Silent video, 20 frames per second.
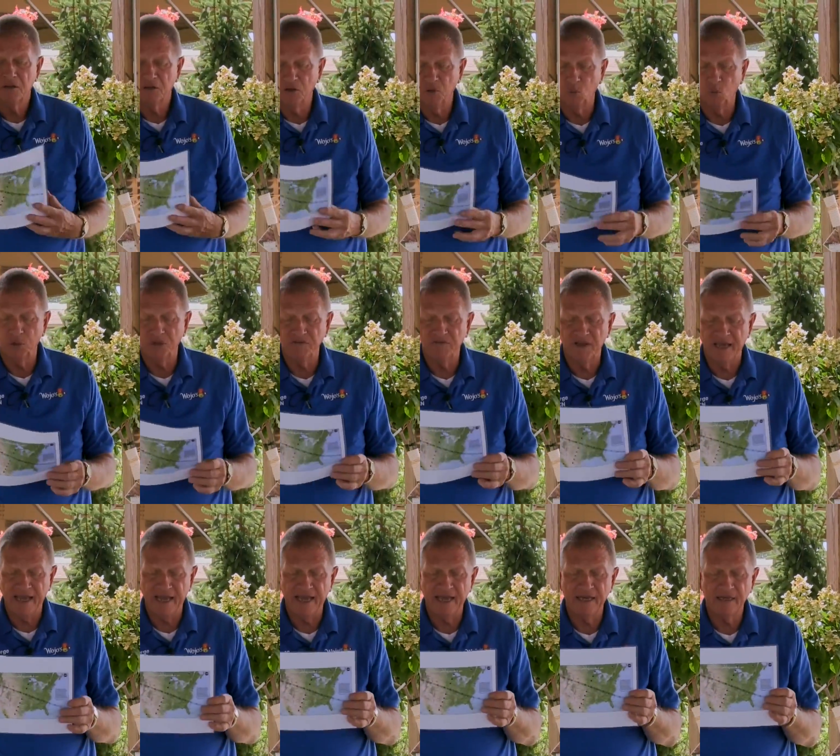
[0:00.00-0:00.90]
that we've
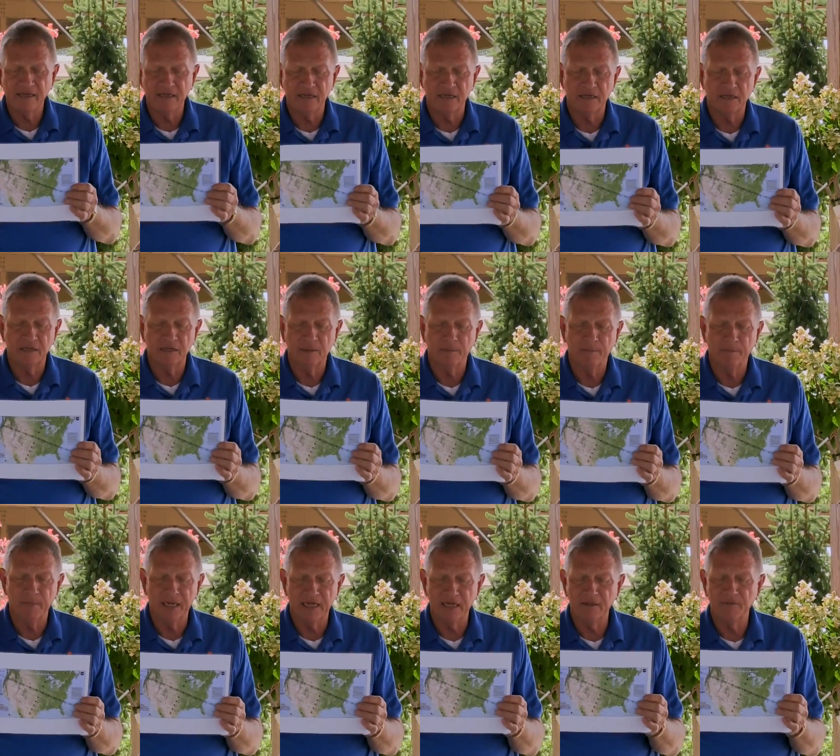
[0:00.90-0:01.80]
had in
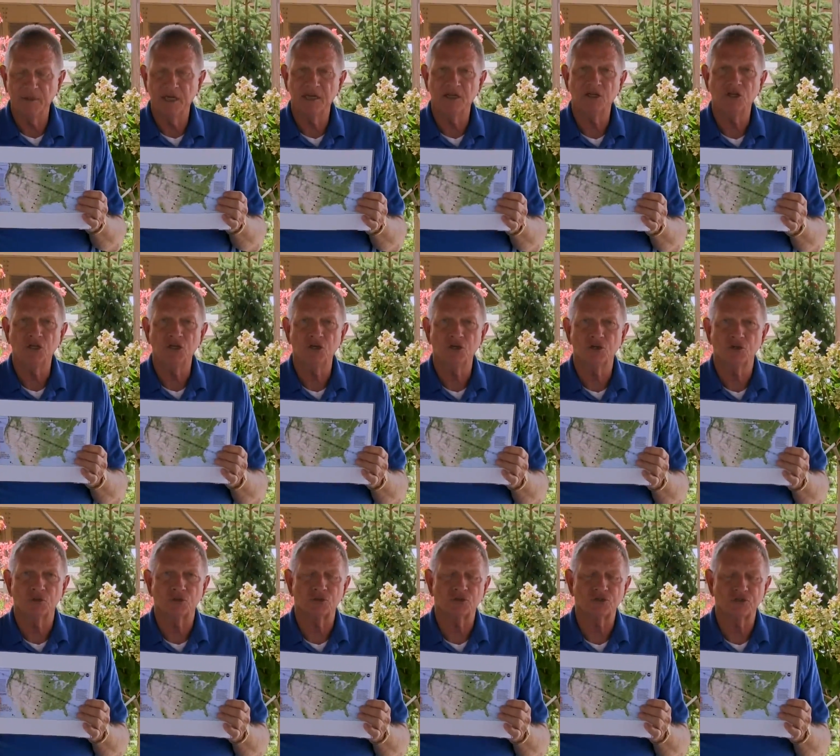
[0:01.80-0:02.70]
many, many
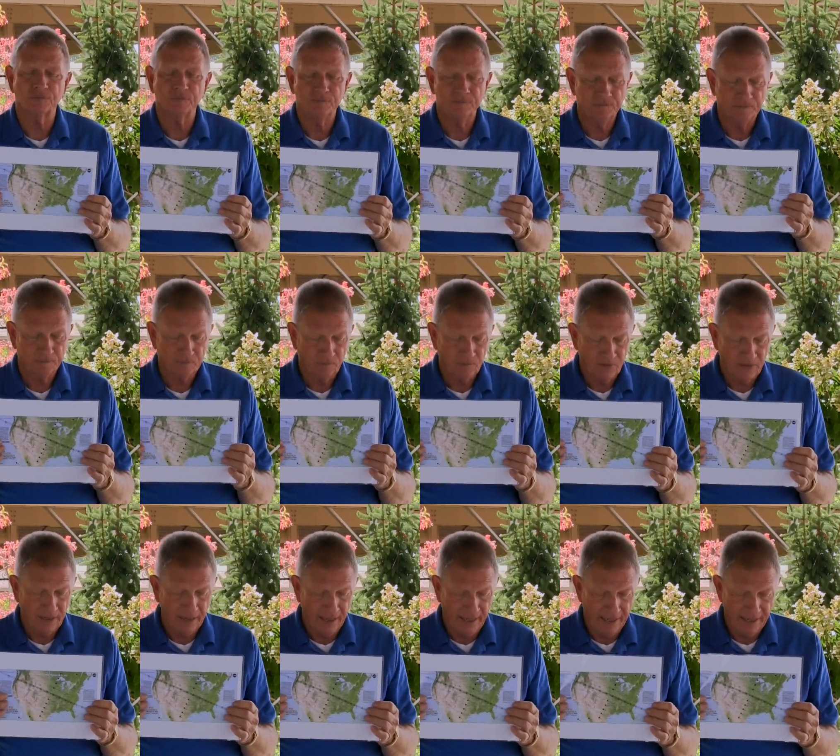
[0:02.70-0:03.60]
years.
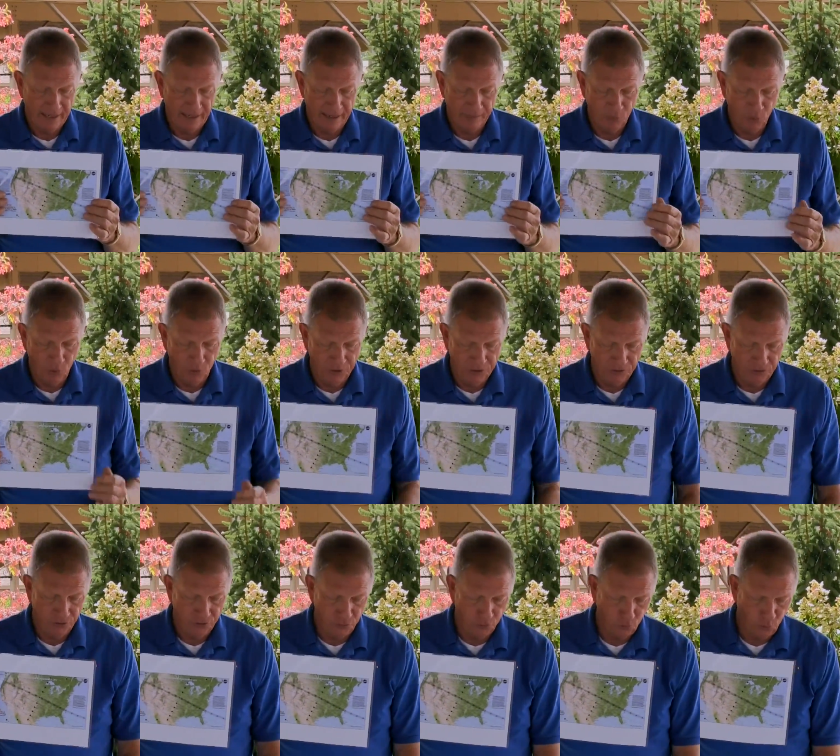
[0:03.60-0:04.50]
And I'm going
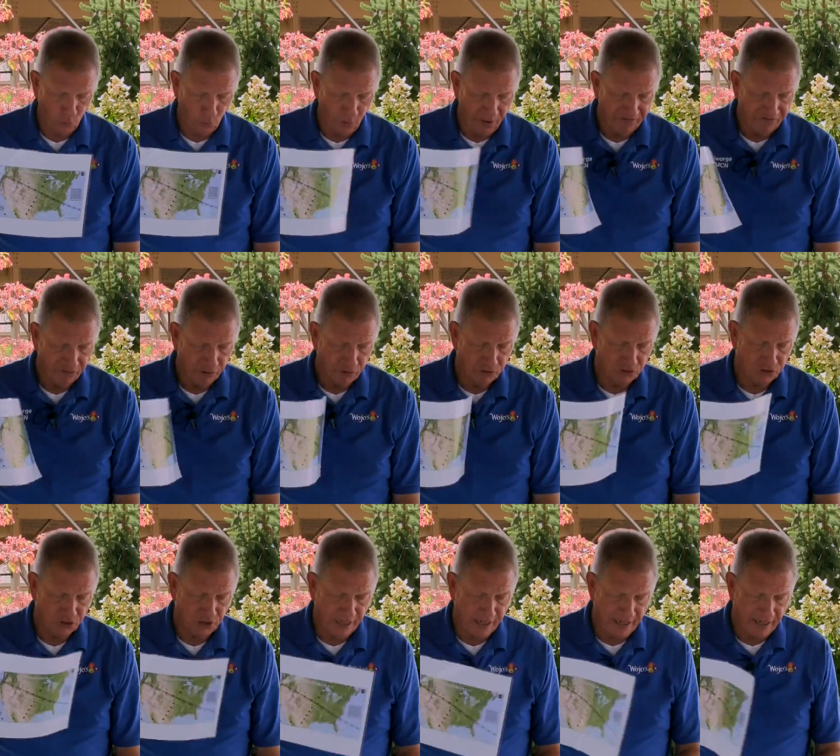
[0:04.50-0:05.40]
to
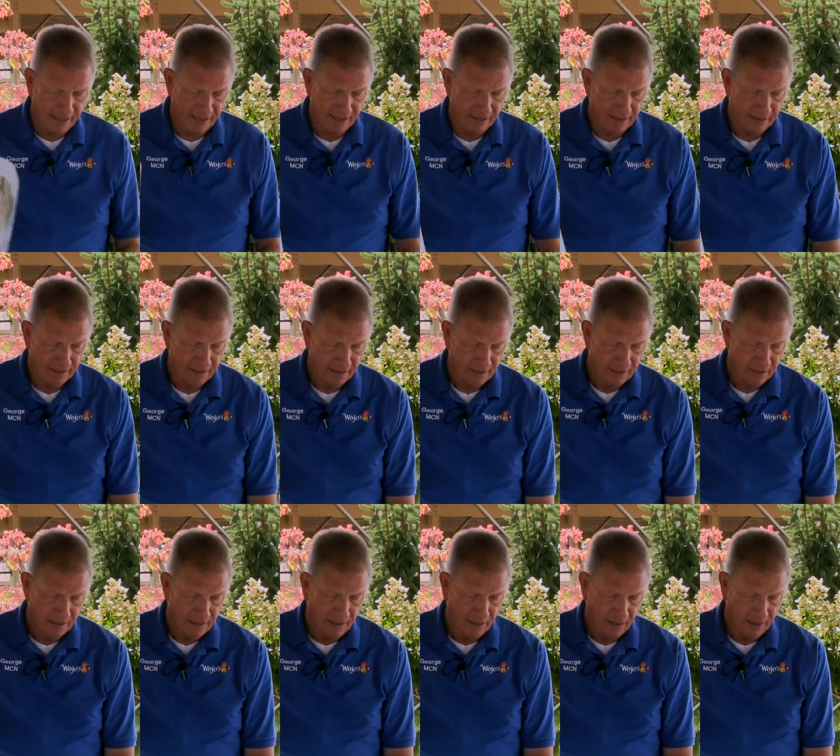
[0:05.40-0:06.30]
reference a
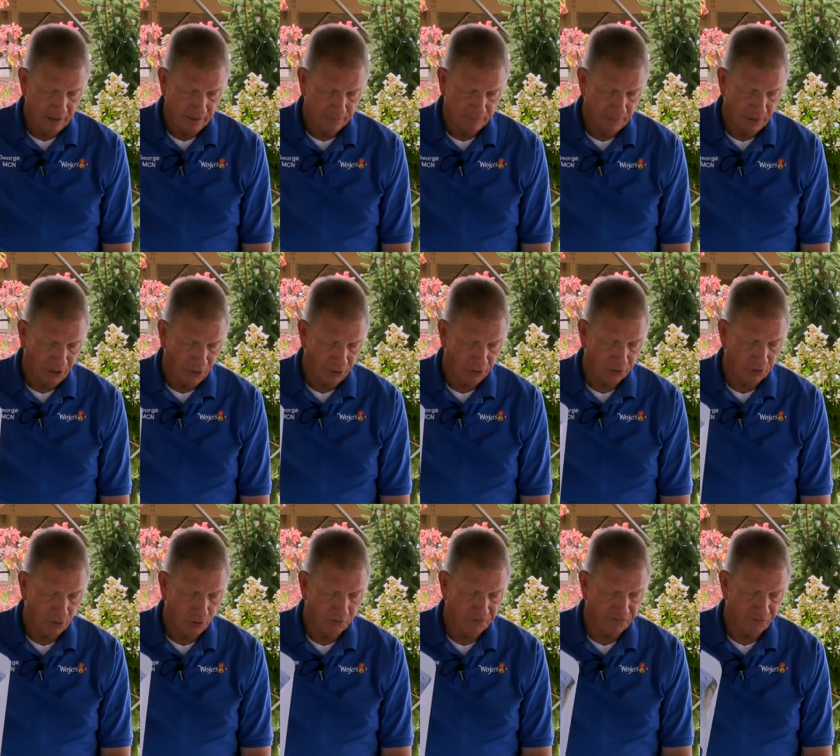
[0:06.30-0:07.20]

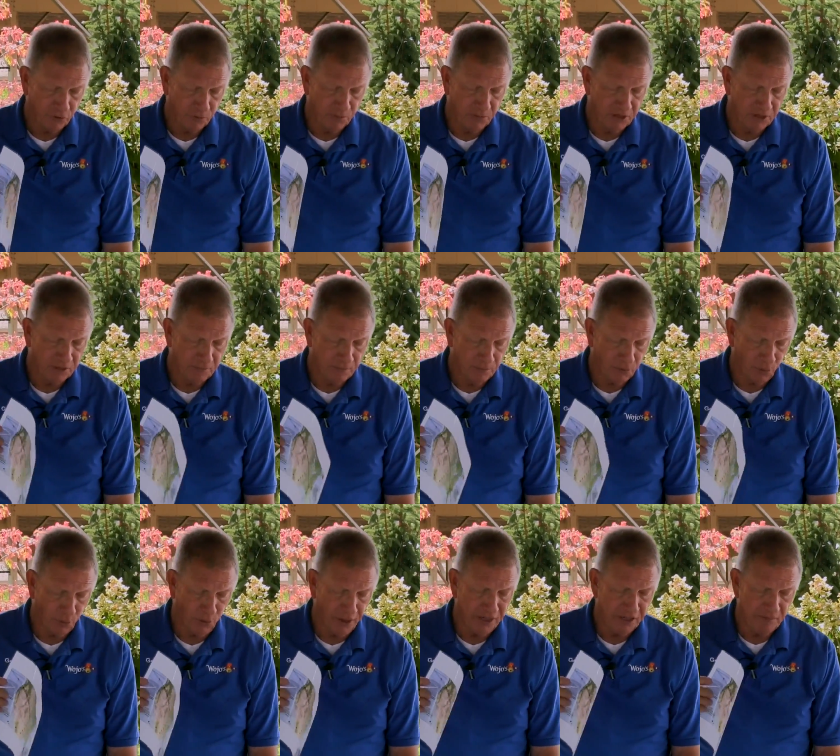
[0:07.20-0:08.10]
article from the
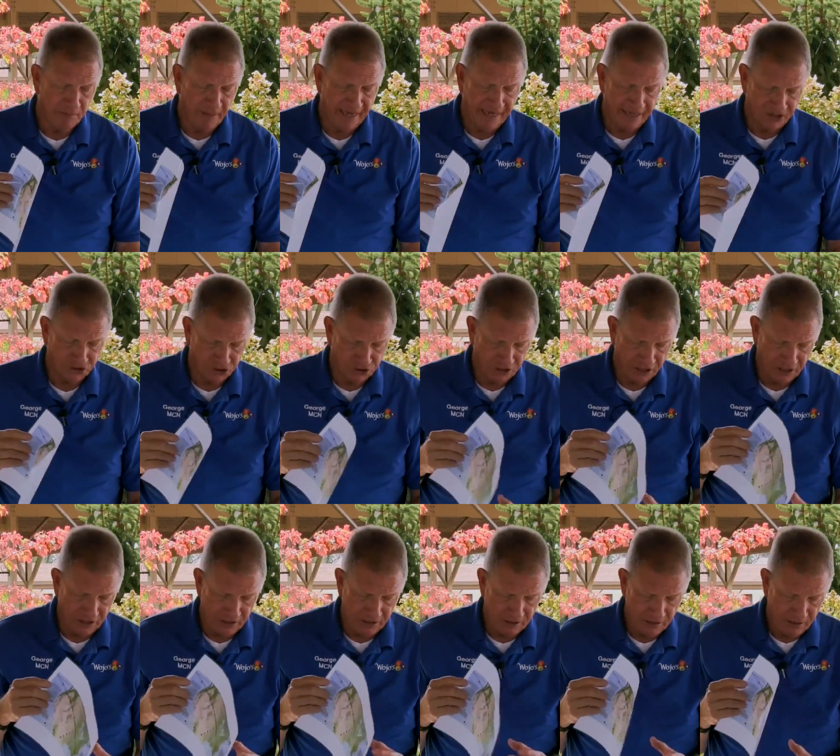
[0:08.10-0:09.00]
Parade
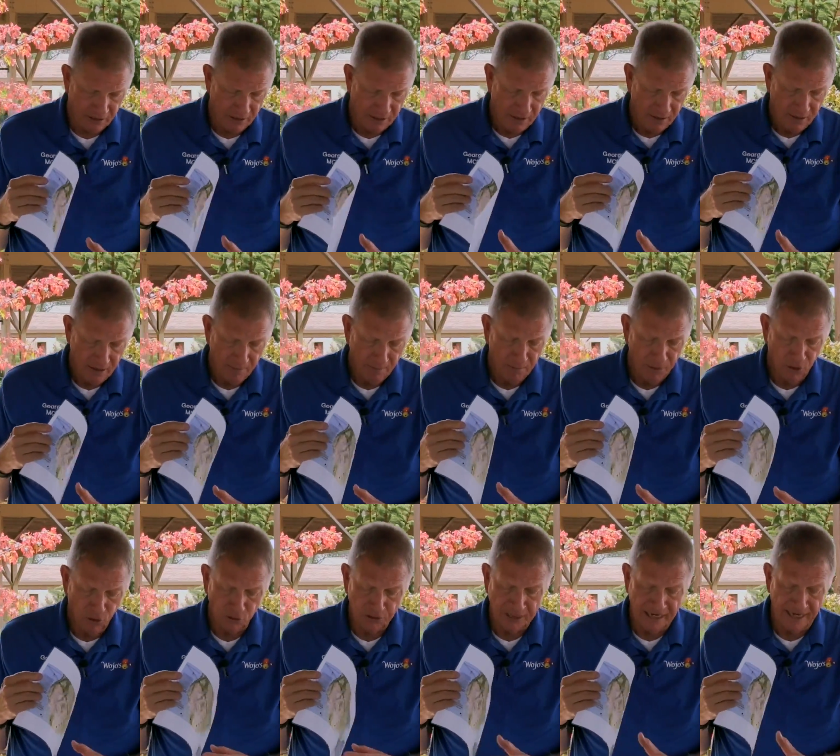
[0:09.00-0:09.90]
magazine.
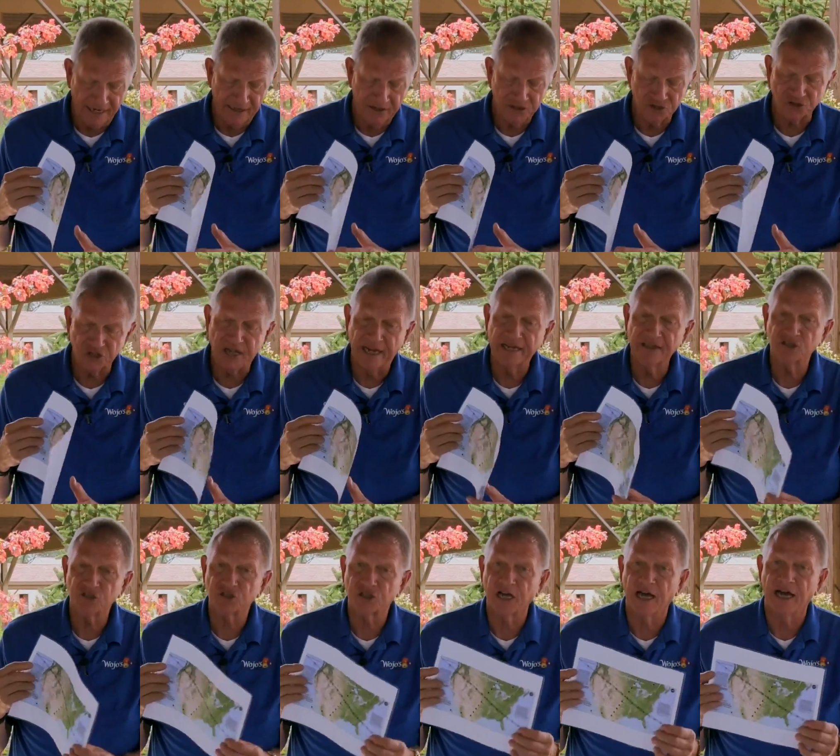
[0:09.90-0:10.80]
Bill Nye, the
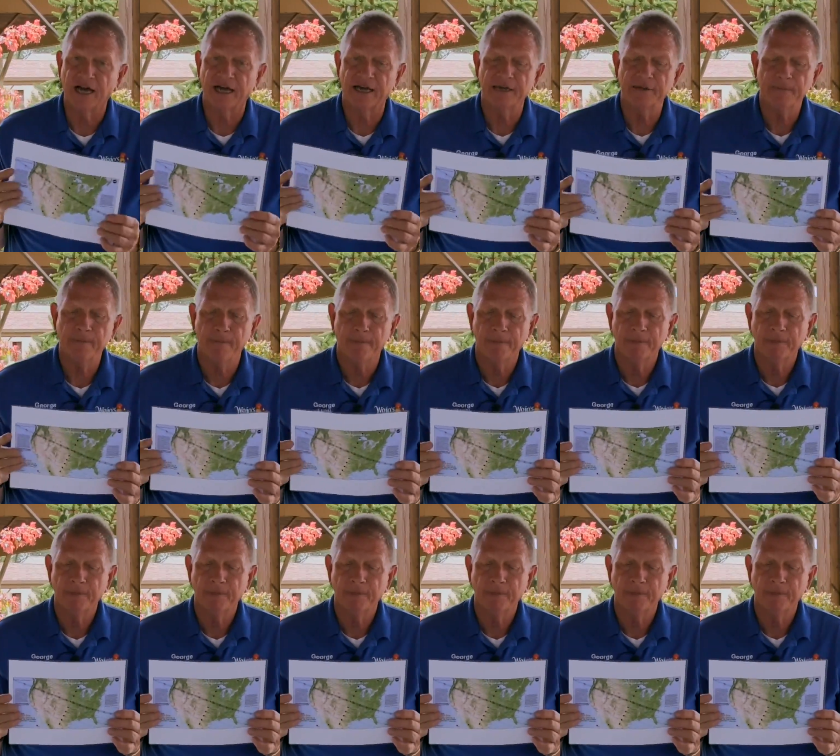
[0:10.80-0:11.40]
Science Guy,